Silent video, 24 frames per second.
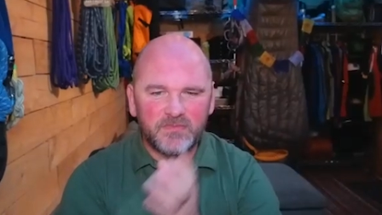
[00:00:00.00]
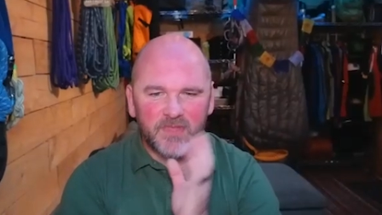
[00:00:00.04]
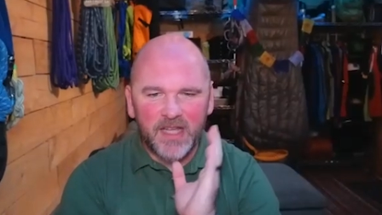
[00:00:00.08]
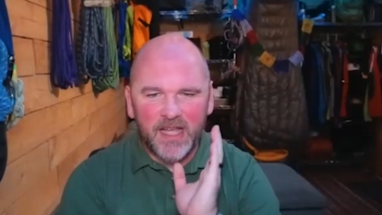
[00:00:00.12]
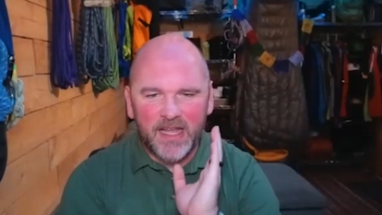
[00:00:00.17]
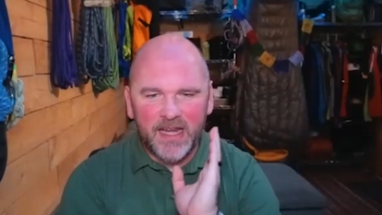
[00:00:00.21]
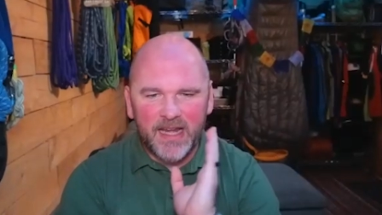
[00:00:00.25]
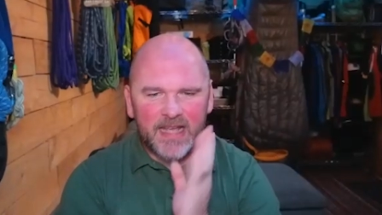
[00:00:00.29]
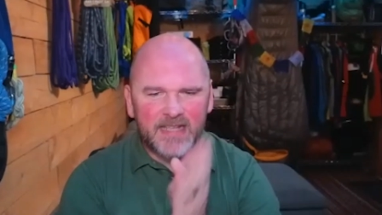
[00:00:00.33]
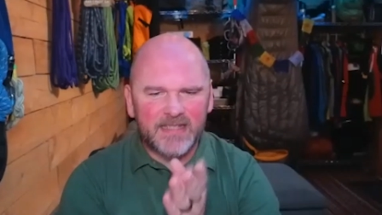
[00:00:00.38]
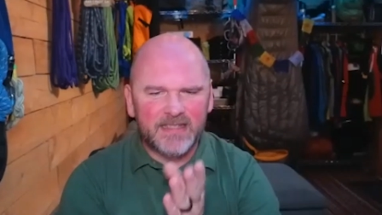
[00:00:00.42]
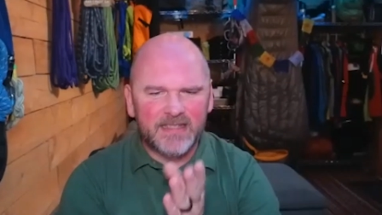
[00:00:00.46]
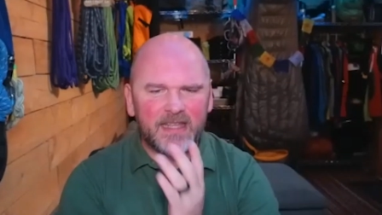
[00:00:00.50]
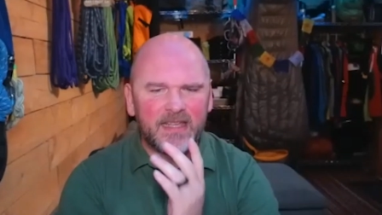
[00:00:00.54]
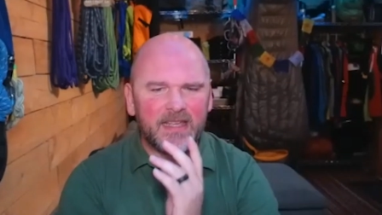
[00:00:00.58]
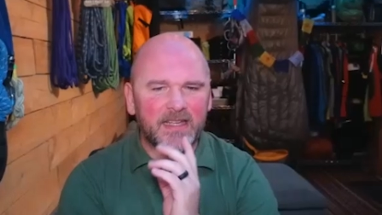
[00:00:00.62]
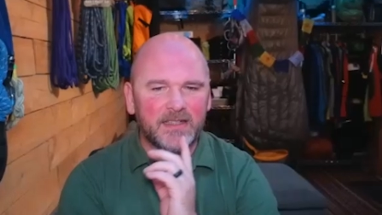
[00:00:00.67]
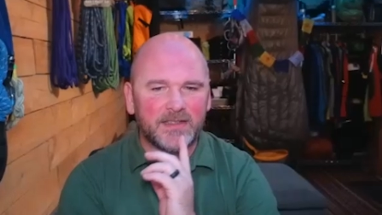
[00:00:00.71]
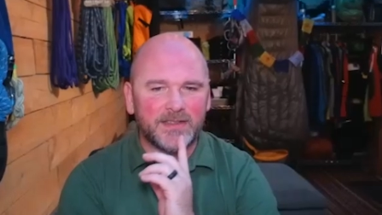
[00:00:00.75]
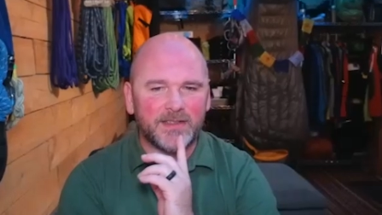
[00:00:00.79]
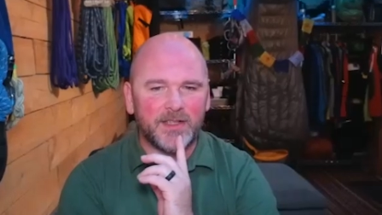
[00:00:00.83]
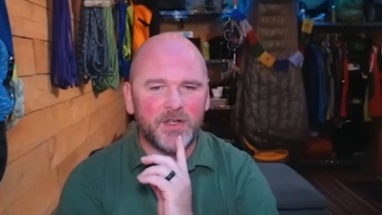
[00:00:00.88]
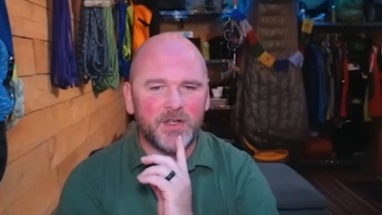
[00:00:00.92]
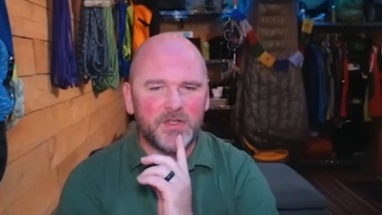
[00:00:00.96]
And as they get
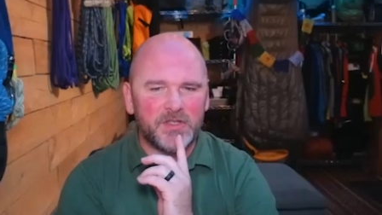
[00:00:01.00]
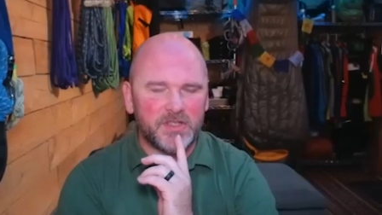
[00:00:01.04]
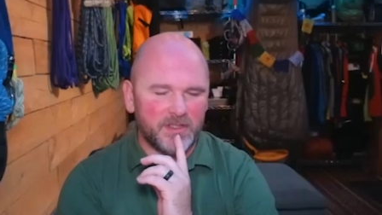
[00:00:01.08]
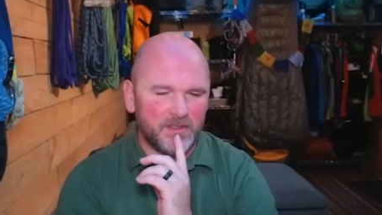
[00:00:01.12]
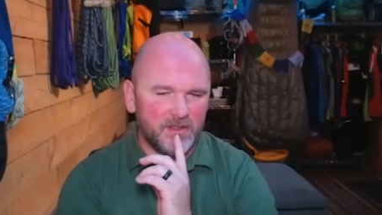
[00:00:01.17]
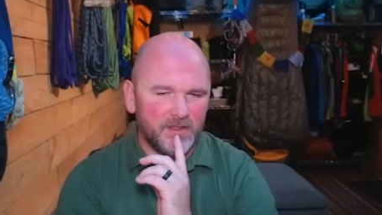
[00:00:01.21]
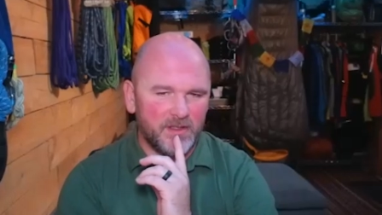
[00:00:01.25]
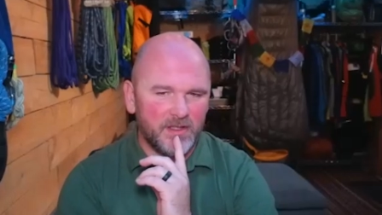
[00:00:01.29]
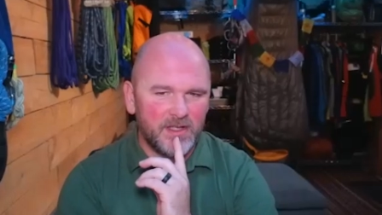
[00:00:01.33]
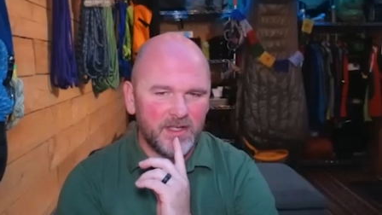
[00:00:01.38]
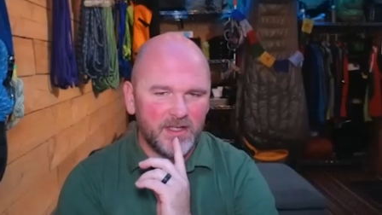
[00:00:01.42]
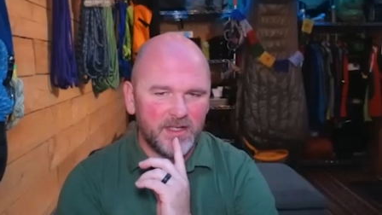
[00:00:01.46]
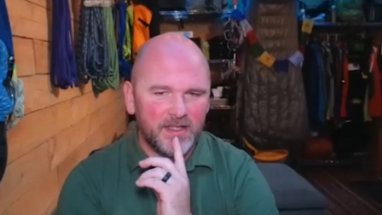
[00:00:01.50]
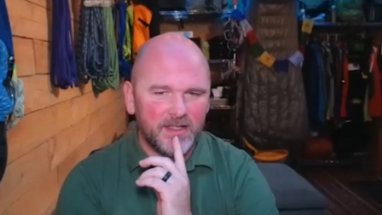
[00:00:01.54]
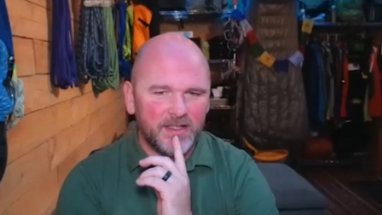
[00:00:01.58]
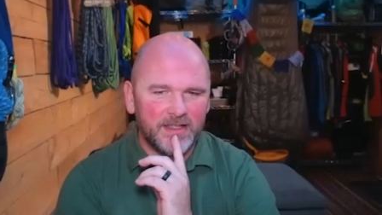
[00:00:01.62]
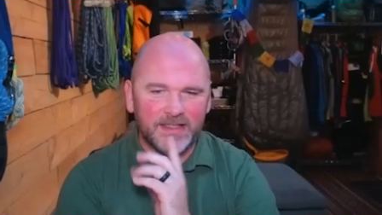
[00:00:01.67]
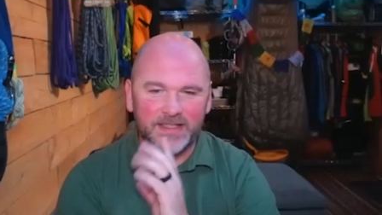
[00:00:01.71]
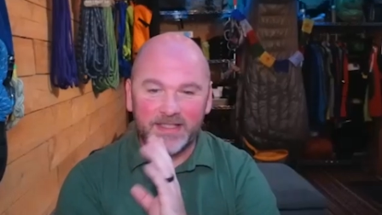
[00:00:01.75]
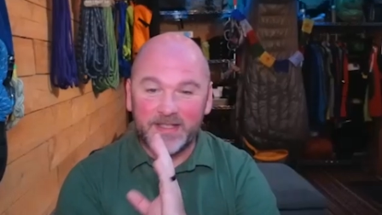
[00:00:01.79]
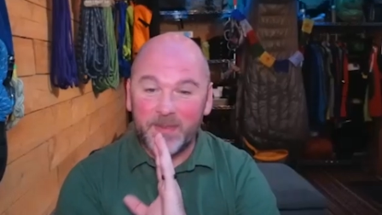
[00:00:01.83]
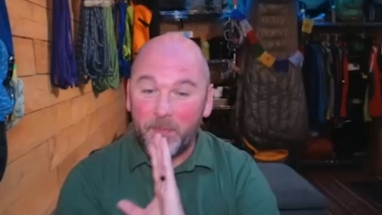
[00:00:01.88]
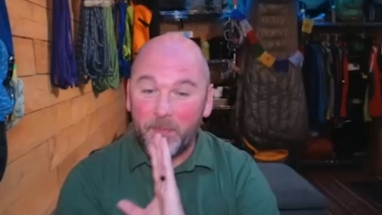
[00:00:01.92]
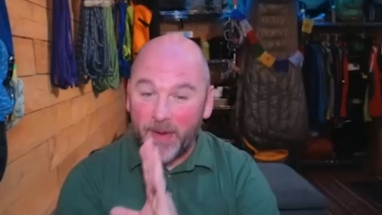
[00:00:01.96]
closer,
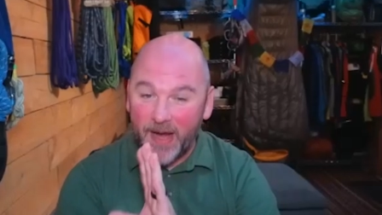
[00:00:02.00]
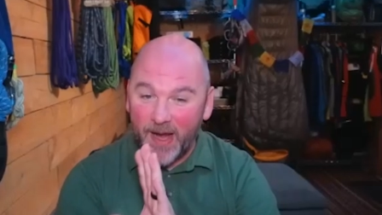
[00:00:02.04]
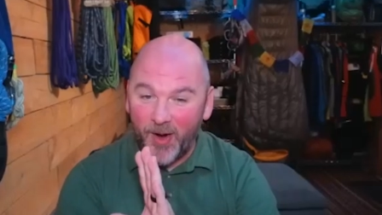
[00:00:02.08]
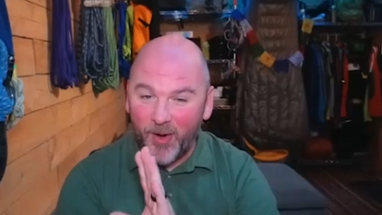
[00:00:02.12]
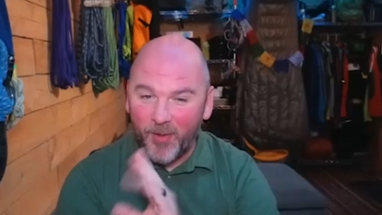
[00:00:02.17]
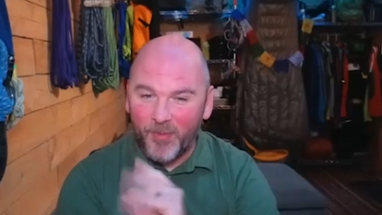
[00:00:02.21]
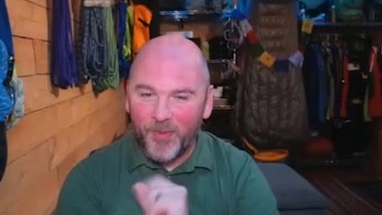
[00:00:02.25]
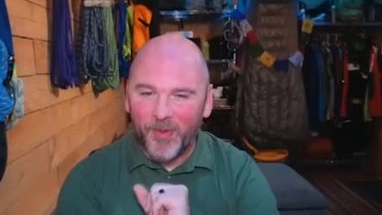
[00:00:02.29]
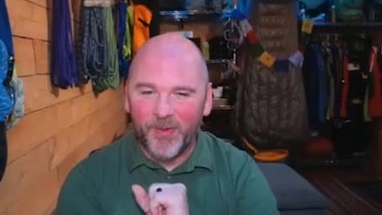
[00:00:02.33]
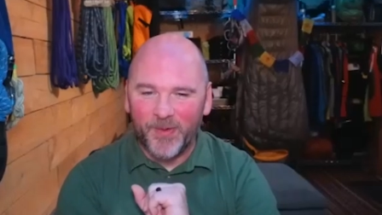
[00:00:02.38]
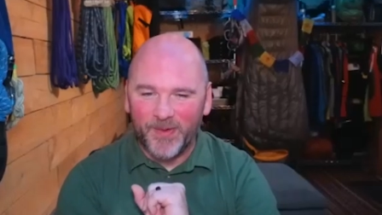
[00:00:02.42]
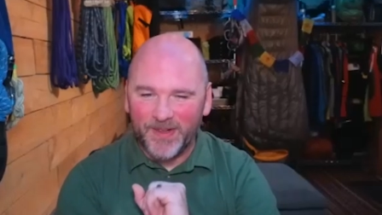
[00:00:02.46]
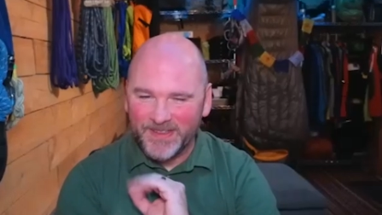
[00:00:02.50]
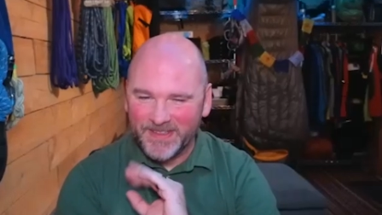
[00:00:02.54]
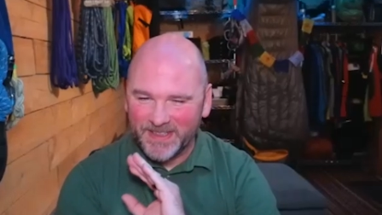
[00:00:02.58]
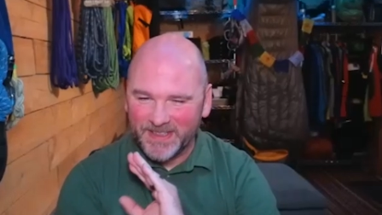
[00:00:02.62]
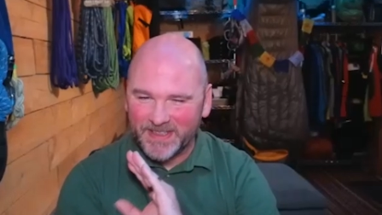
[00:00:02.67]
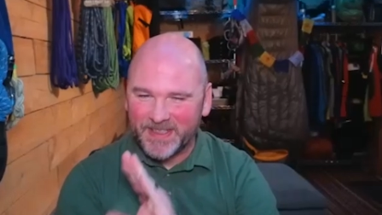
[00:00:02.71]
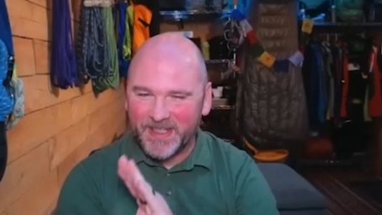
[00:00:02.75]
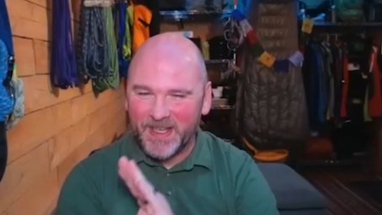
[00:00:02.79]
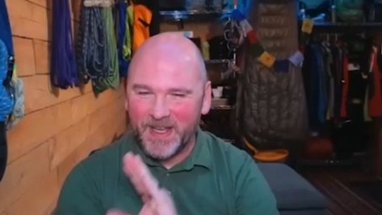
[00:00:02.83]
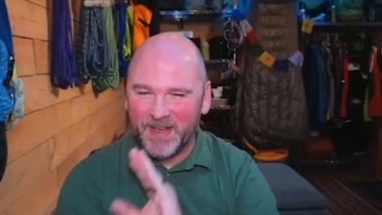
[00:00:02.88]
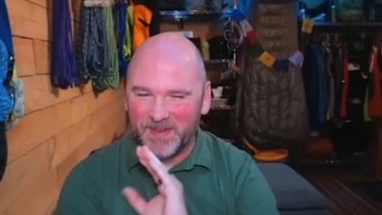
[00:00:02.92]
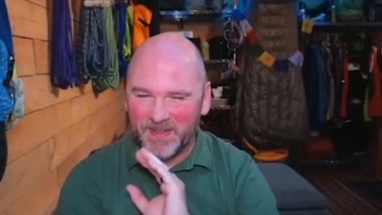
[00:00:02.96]
it's a parable. I'll
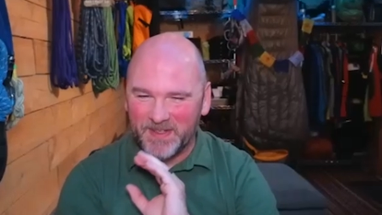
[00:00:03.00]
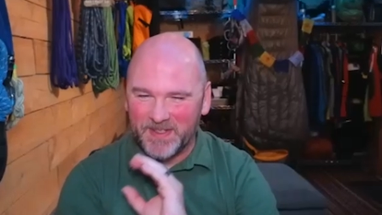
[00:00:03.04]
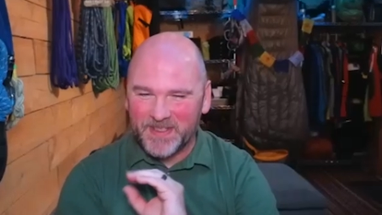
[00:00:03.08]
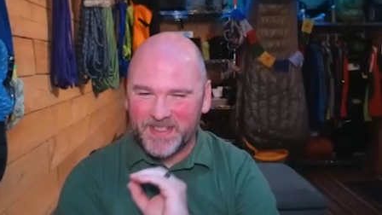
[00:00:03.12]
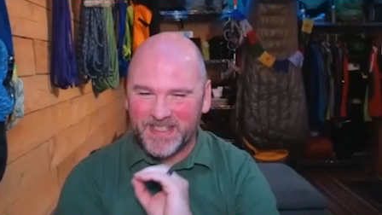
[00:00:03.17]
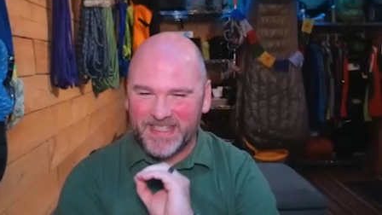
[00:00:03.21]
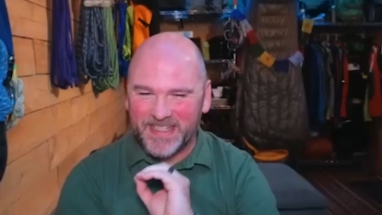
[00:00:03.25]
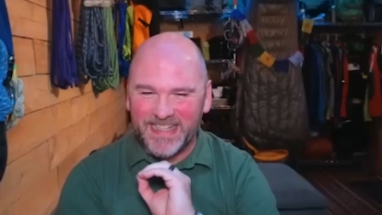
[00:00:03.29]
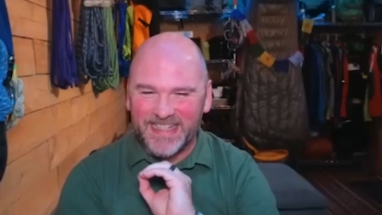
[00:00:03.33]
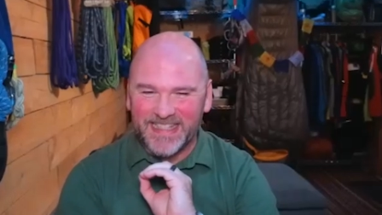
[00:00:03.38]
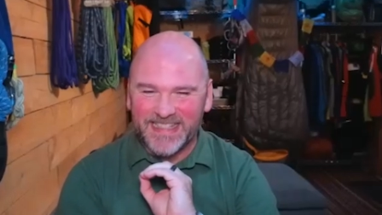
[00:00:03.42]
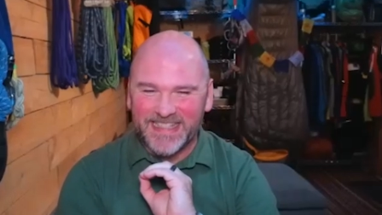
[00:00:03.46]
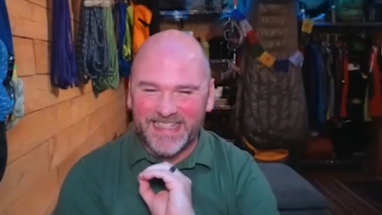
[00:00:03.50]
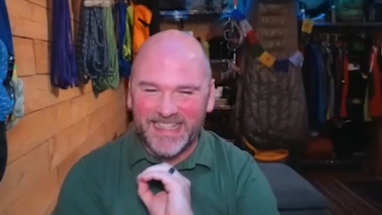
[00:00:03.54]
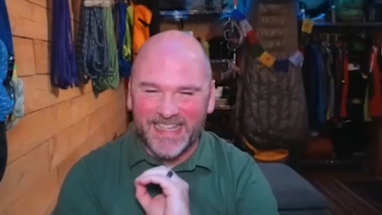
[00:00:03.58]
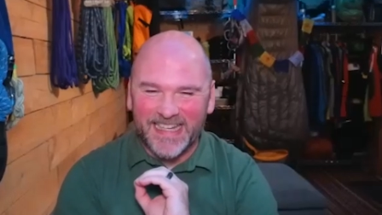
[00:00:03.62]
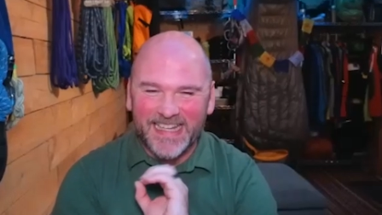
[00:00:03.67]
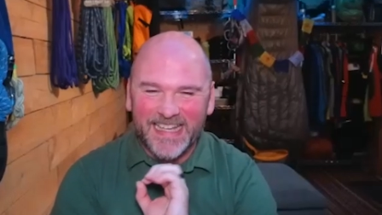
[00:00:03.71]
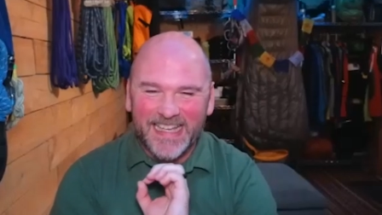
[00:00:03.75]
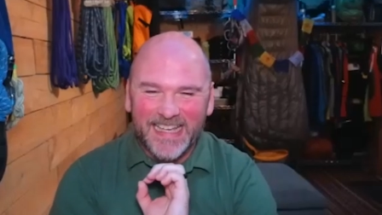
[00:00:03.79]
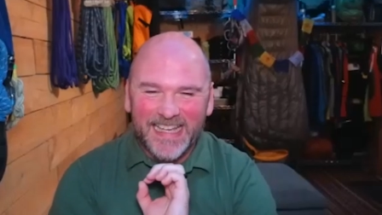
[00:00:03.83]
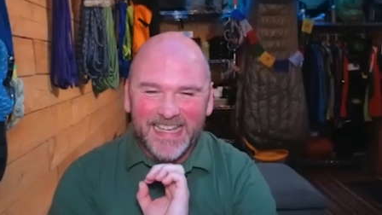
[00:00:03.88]
just say this again.